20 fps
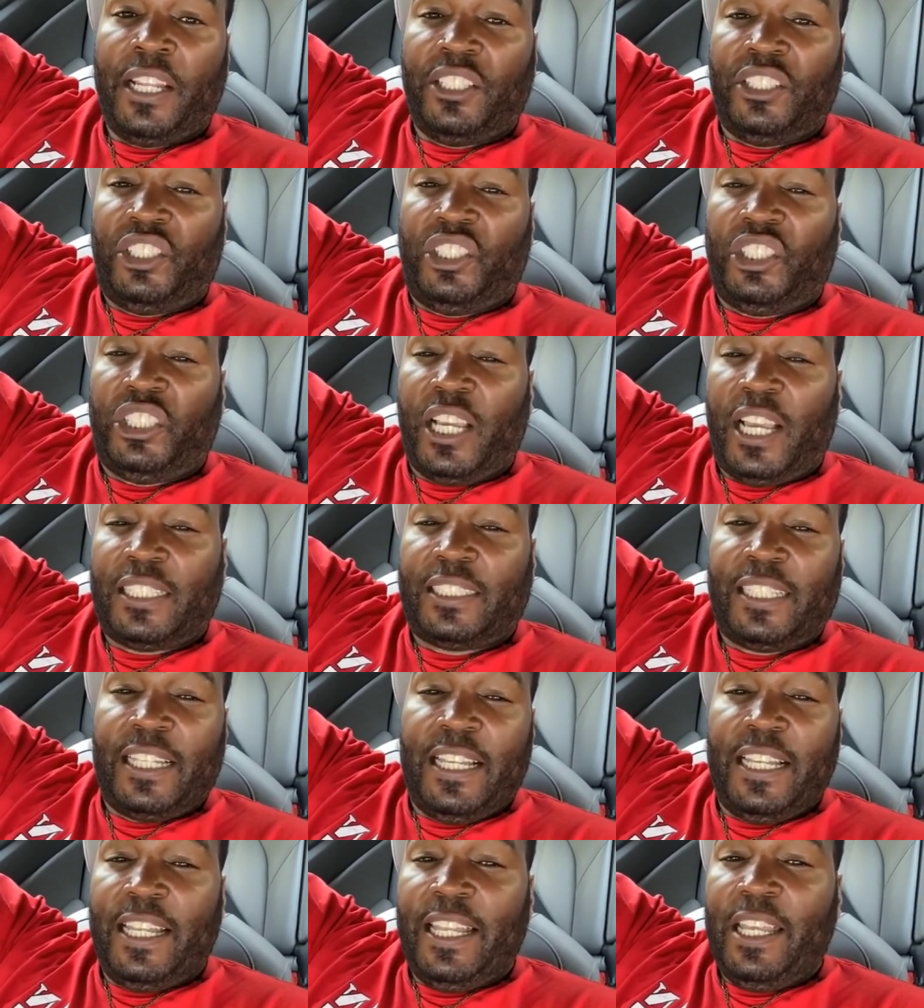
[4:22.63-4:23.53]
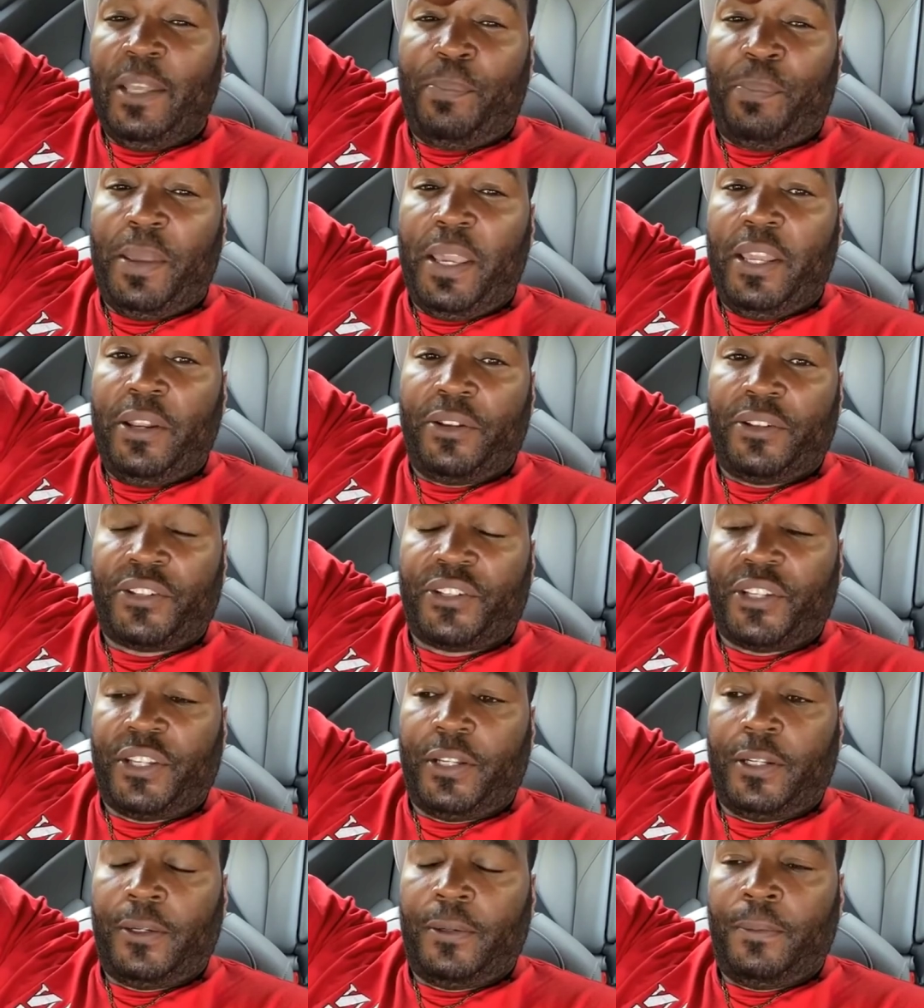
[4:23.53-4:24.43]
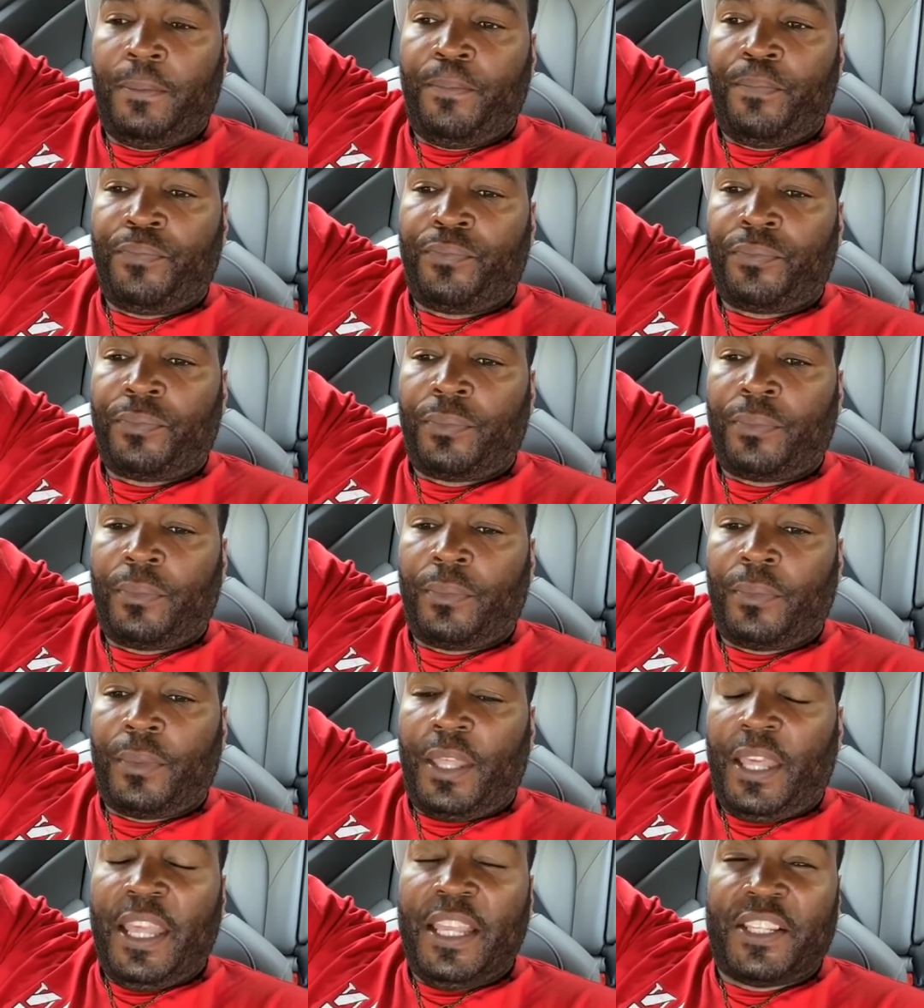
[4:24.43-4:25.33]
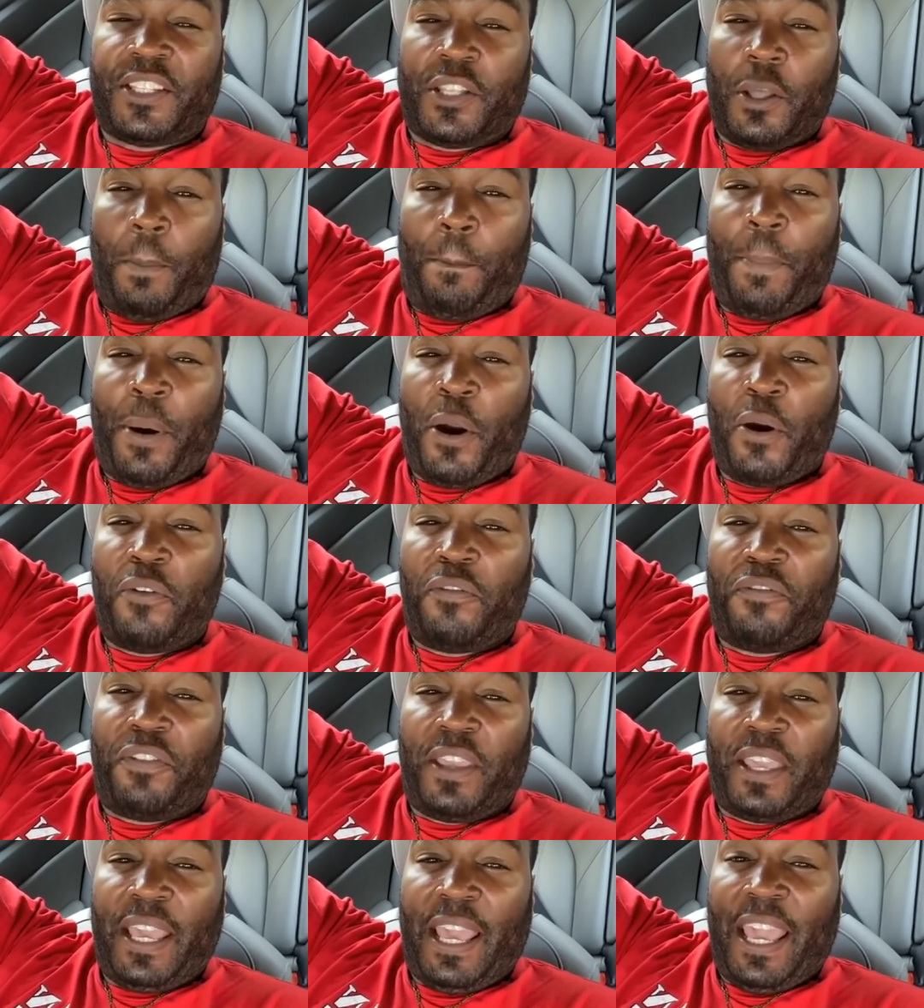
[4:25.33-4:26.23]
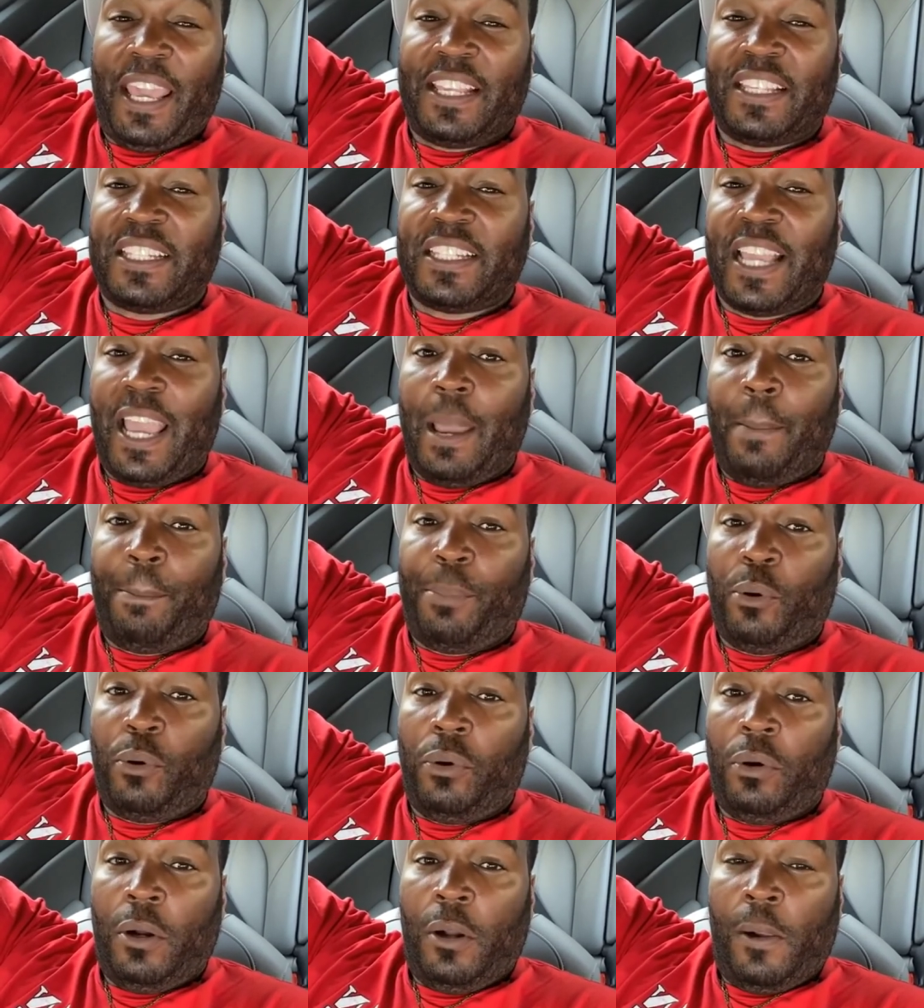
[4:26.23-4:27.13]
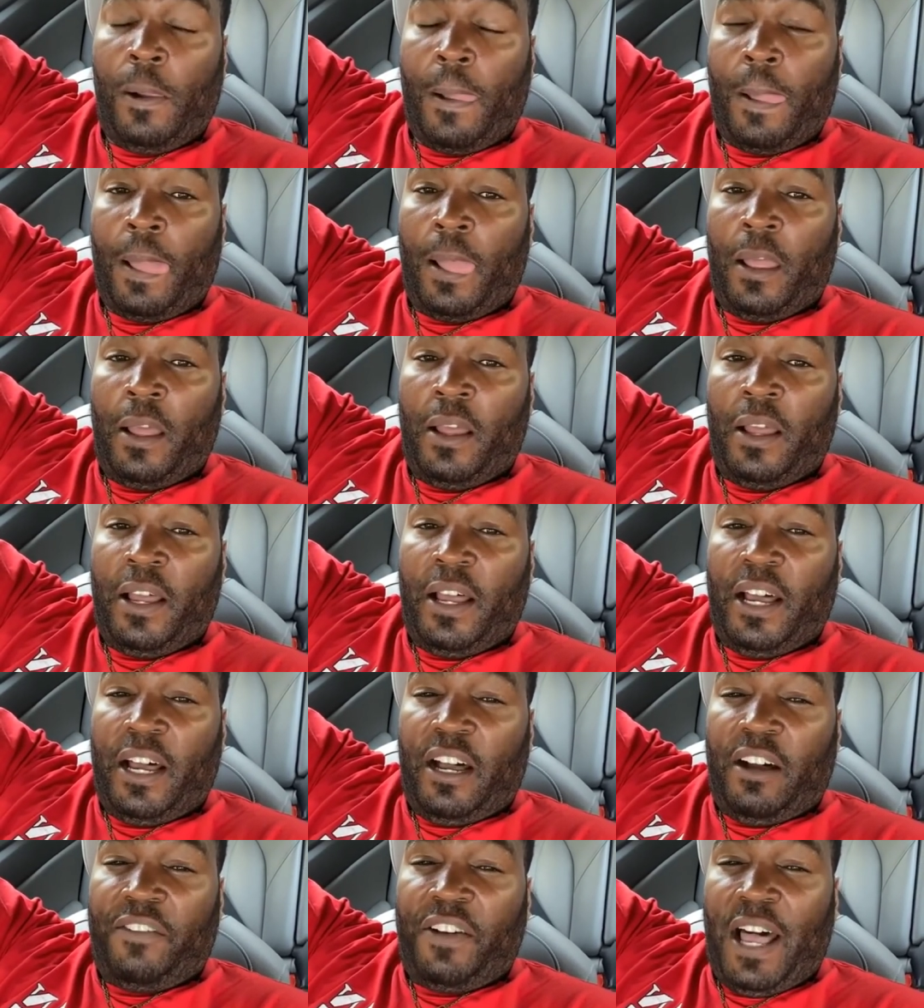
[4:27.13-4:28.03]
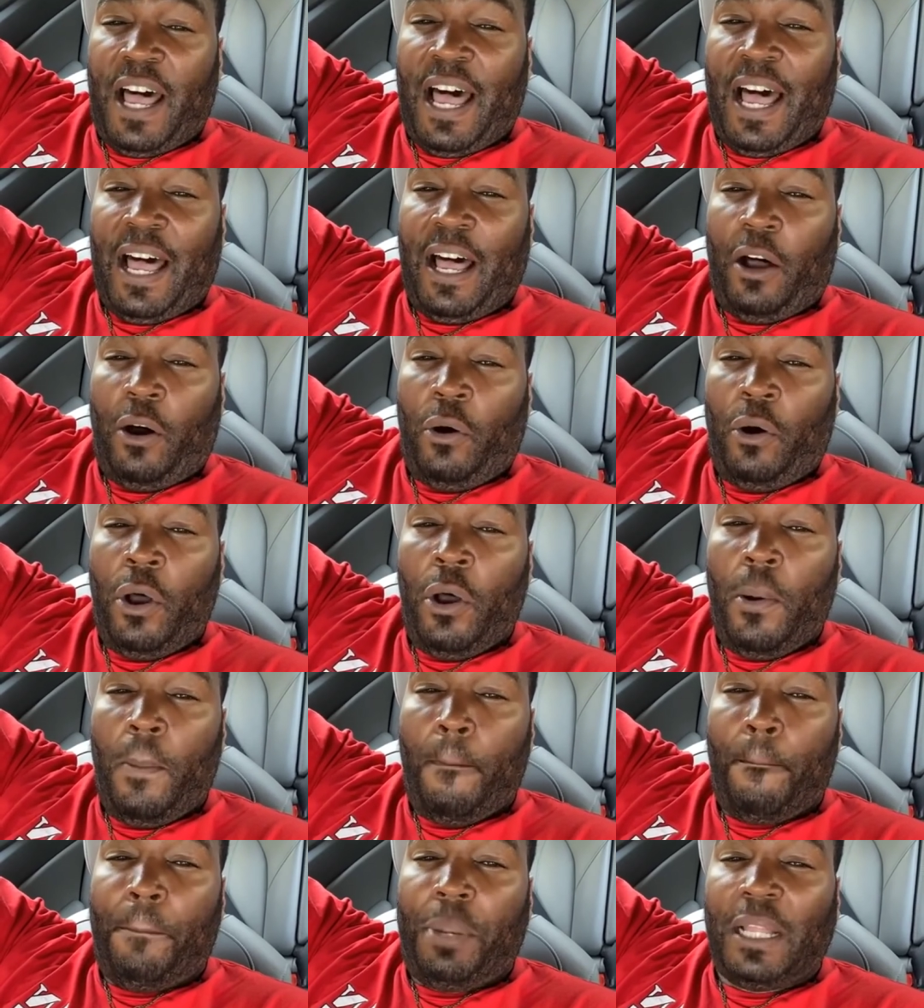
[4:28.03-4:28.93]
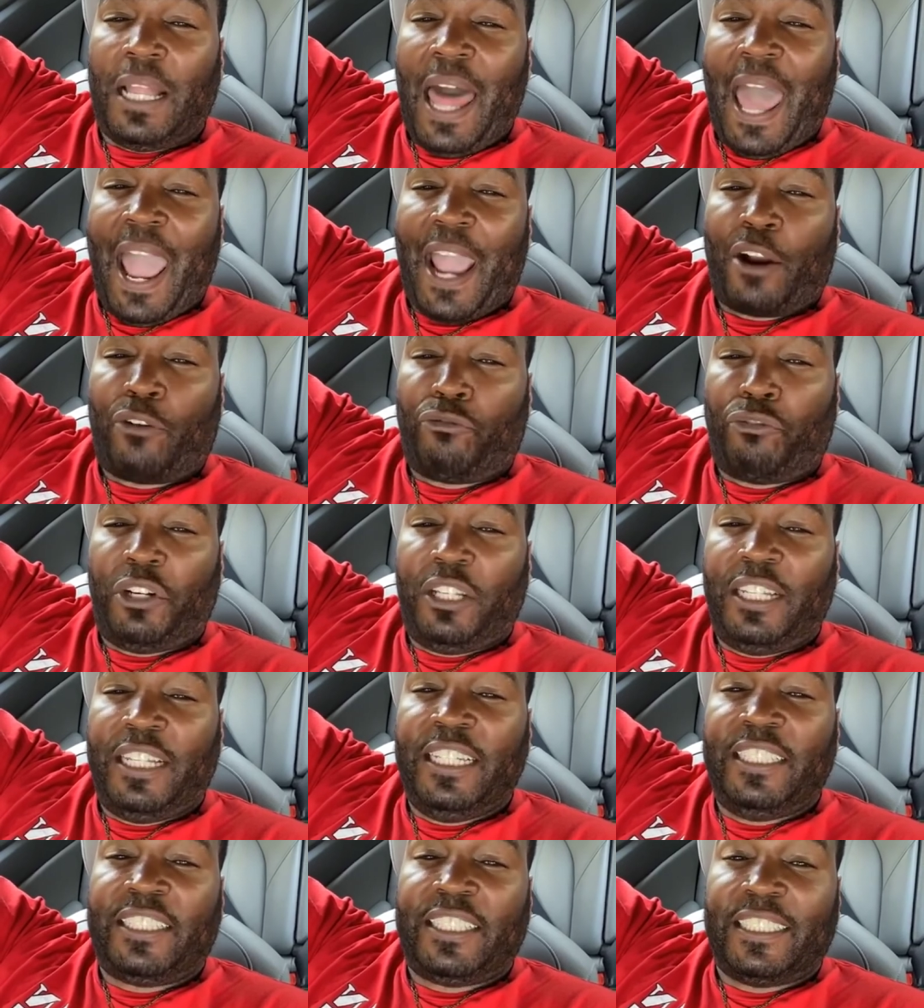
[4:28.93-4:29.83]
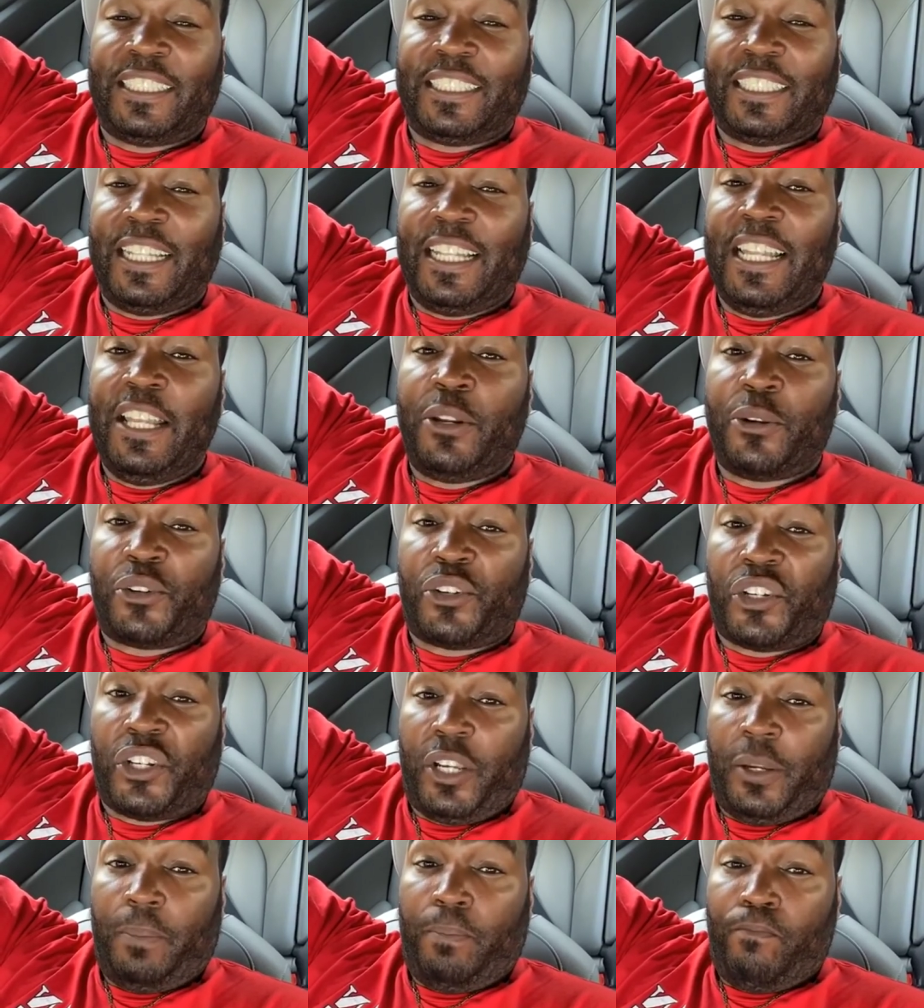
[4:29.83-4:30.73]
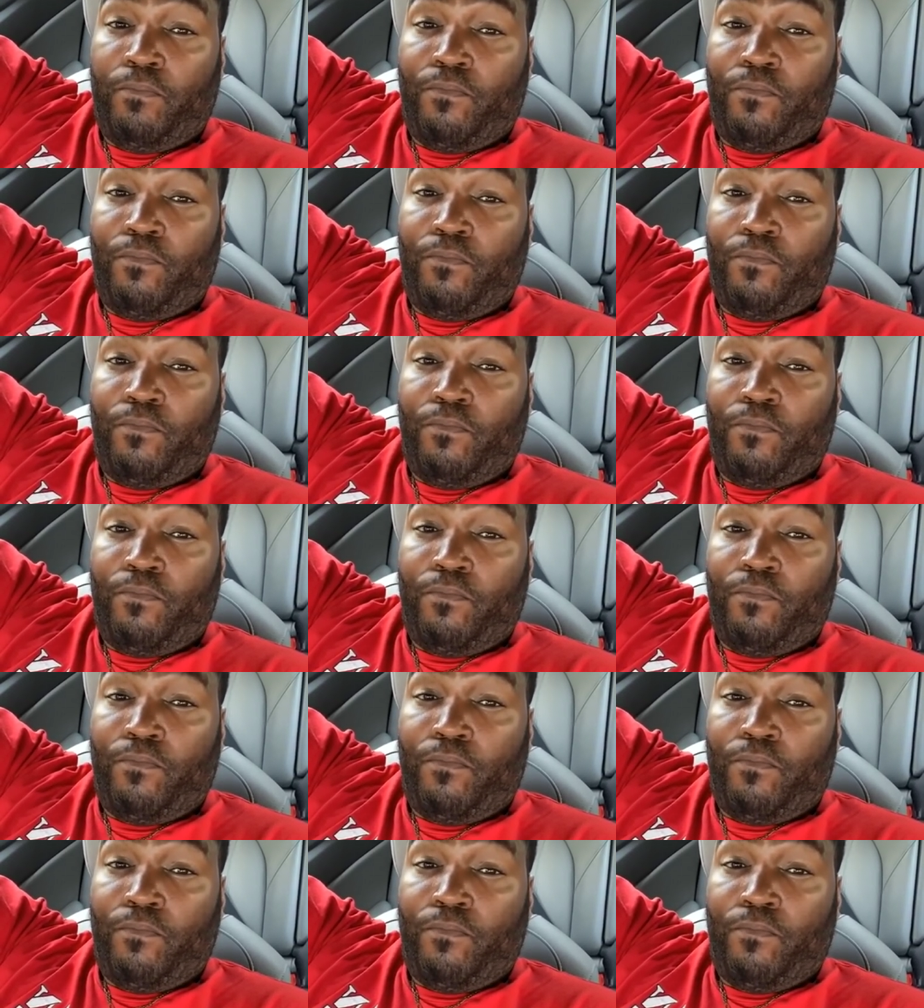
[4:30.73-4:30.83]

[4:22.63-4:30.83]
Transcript: Jessy Lee Peterson is the perfect example of how black religious leadership,